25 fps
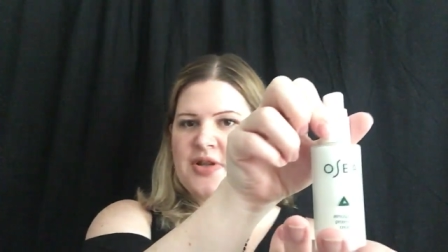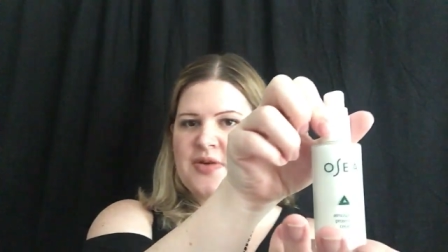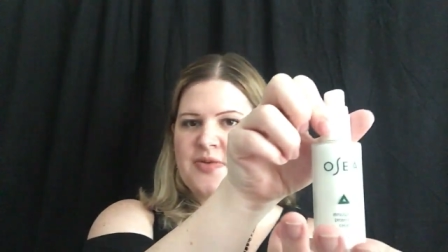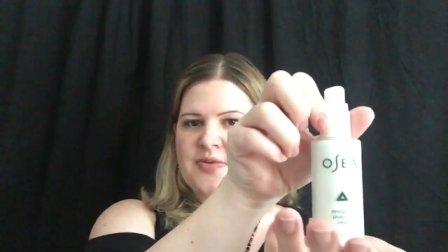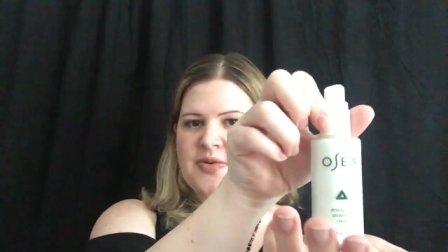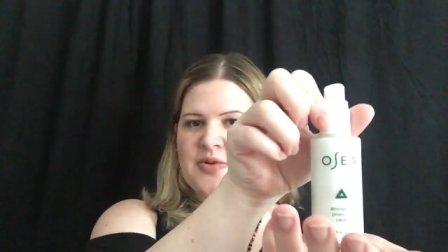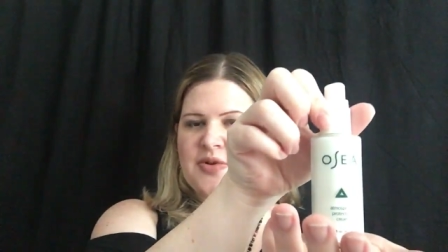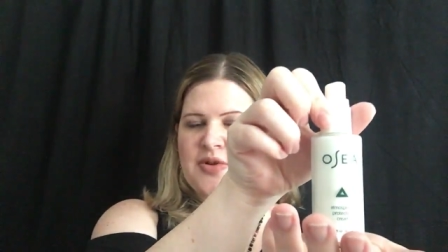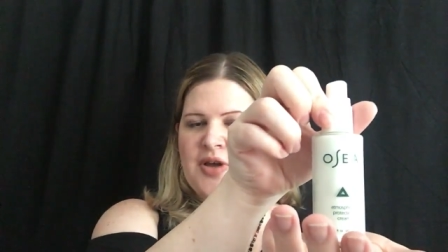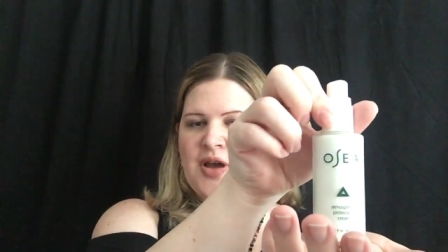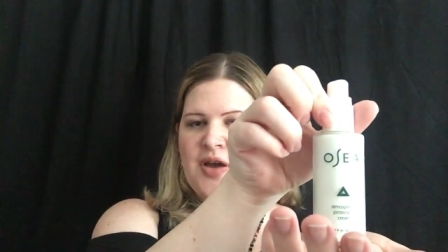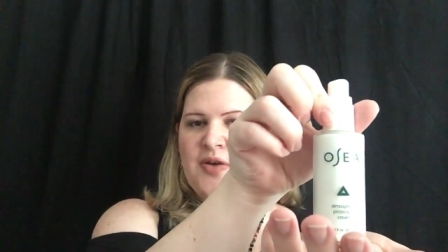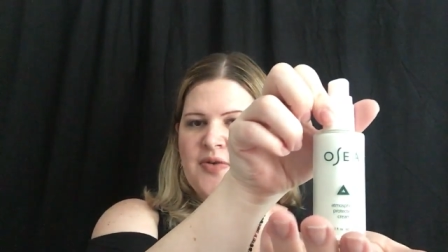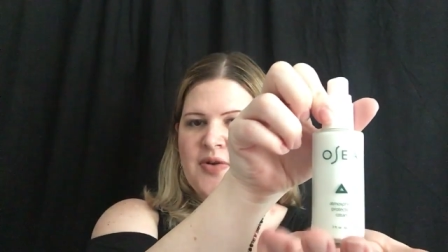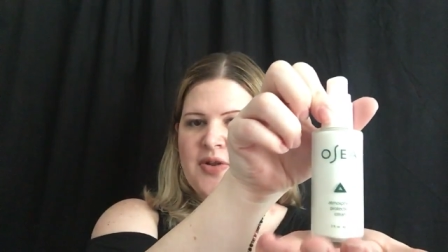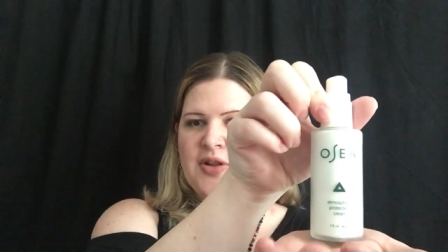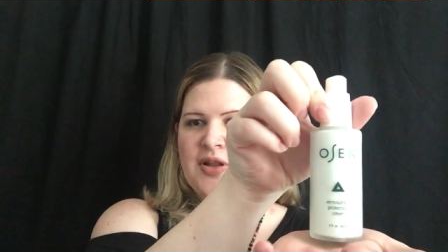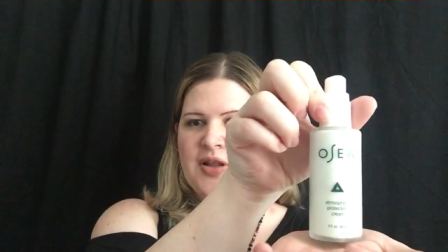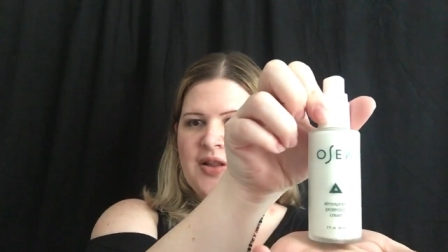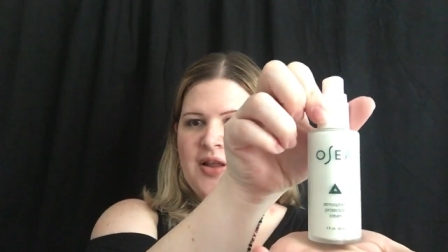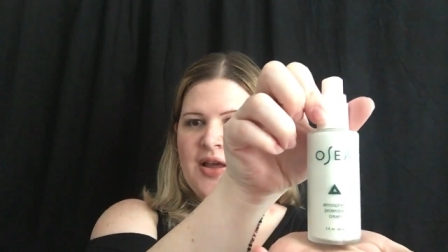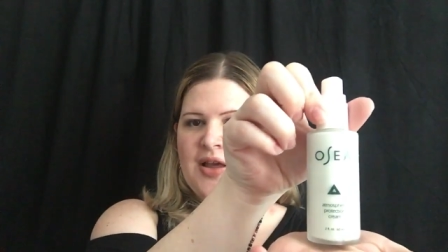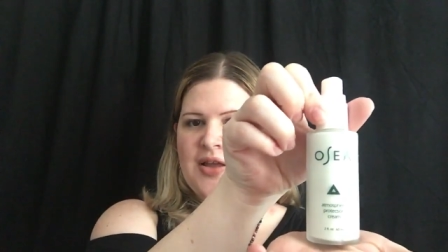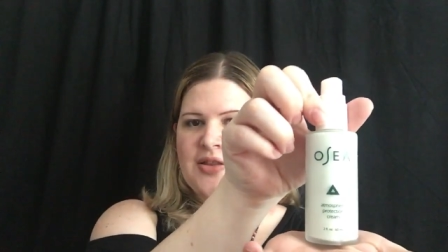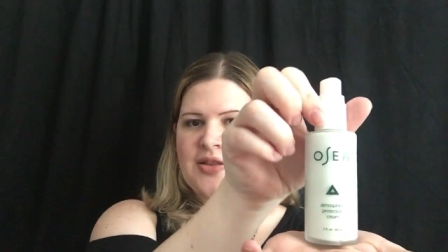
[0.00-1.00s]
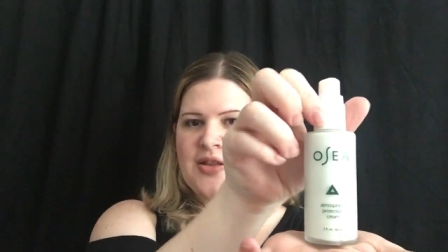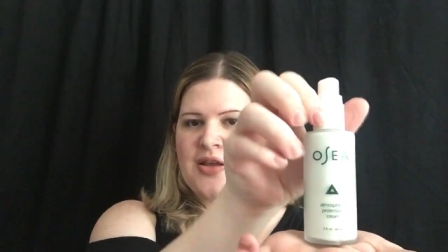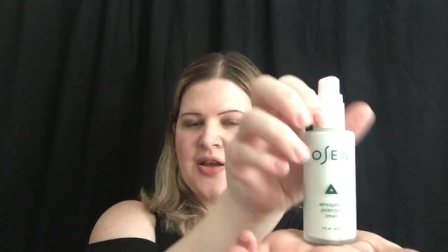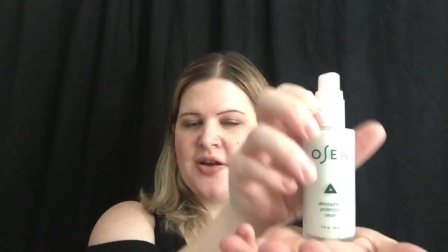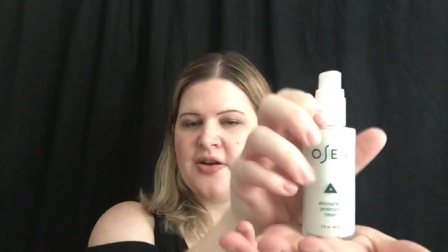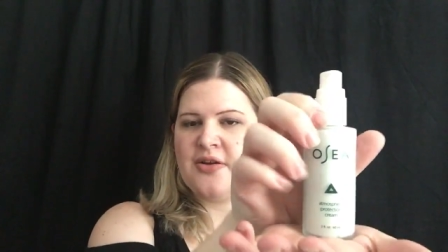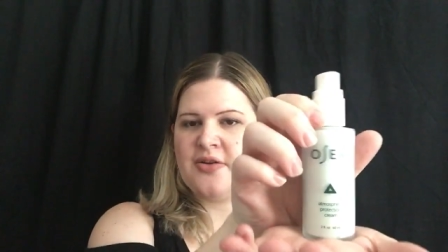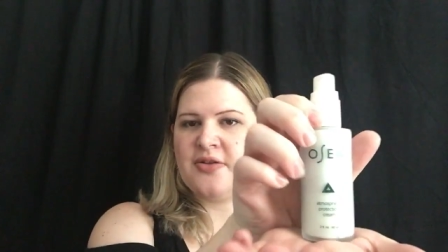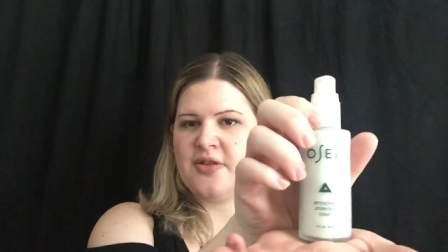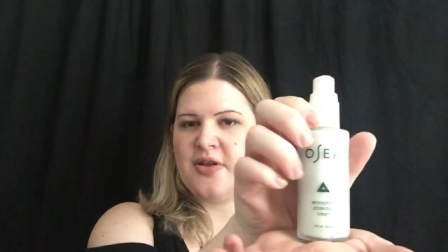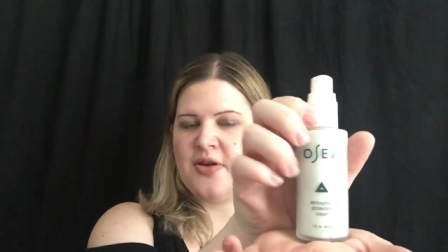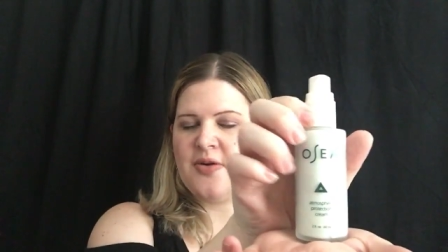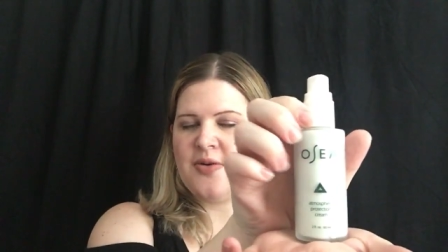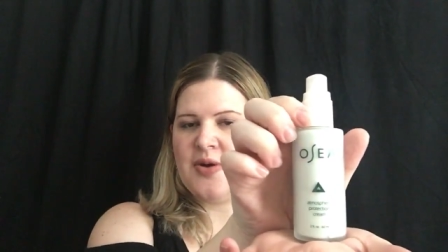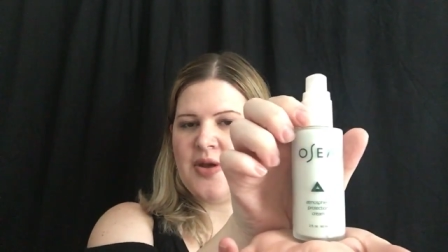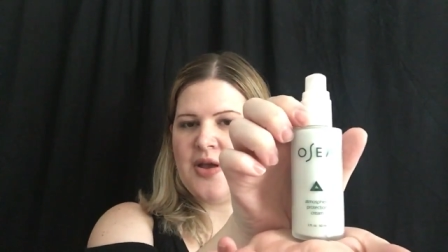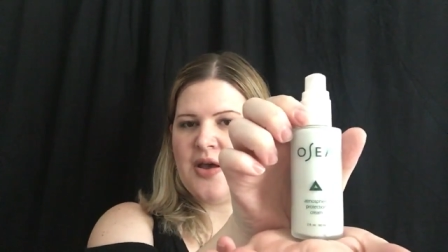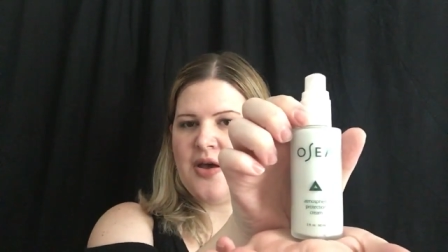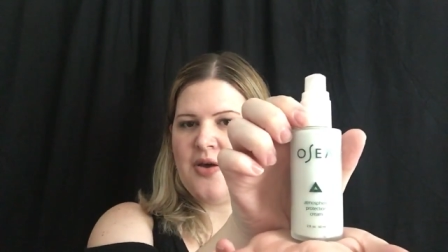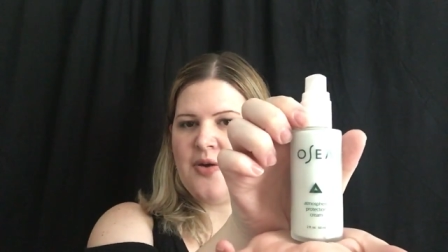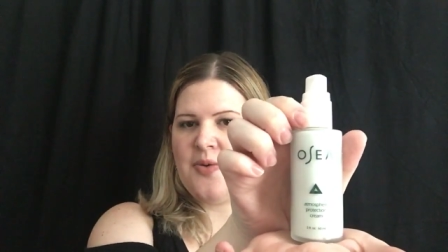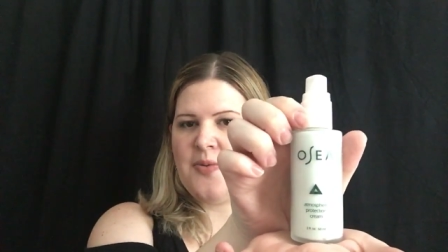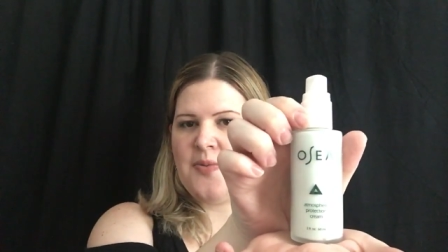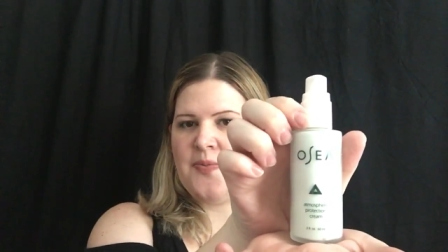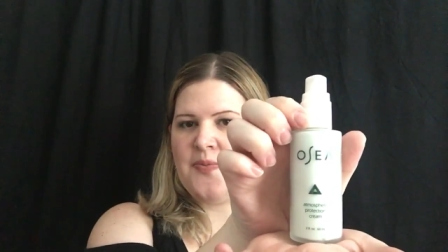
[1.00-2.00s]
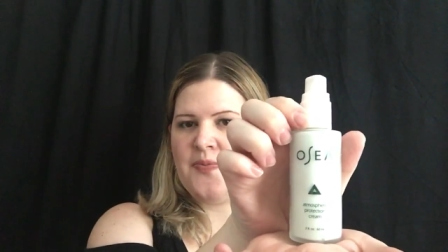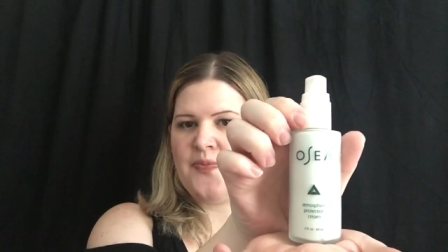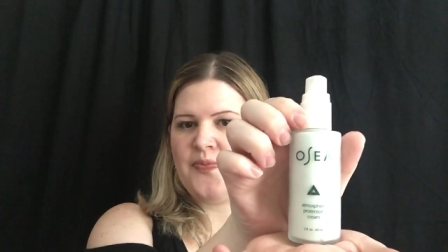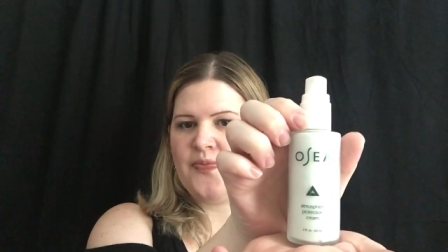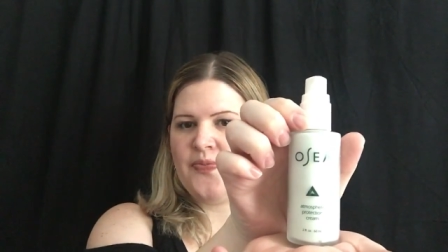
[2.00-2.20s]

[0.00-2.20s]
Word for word: that got really light there. There we go.